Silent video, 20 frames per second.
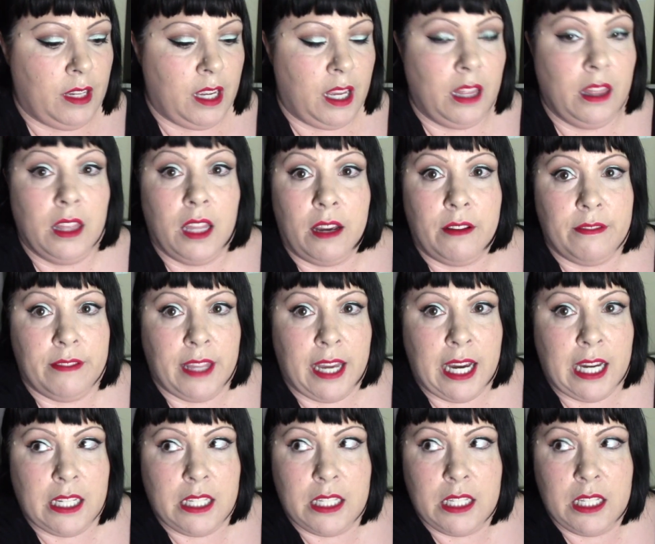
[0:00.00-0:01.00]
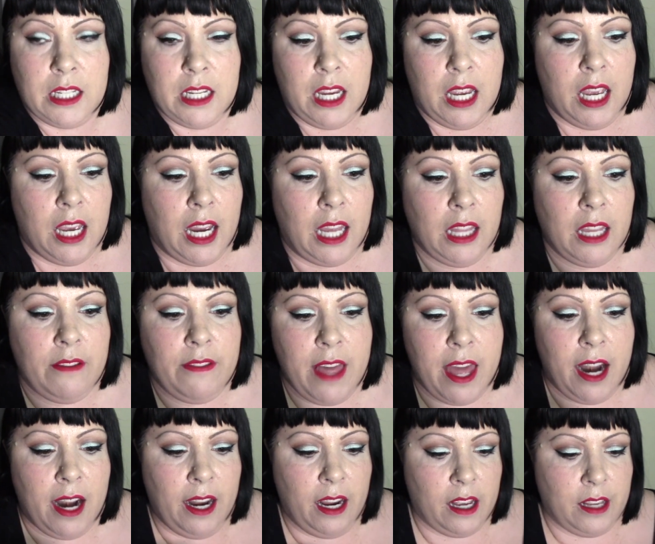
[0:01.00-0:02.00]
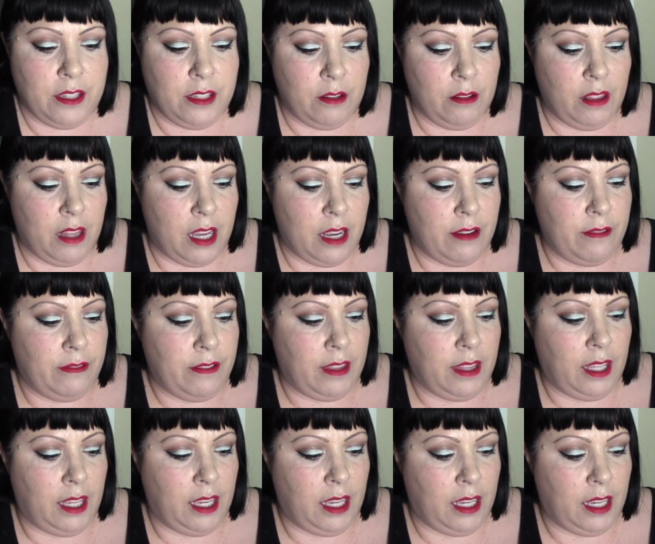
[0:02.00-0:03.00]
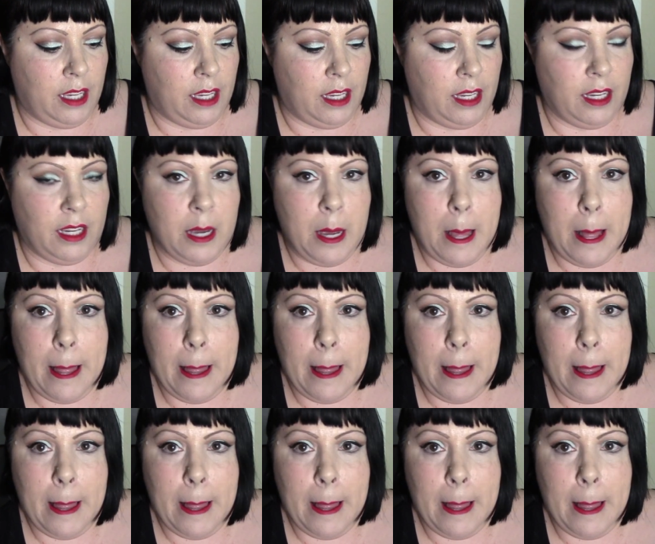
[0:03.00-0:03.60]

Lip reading: Love that. I love that, and I also love the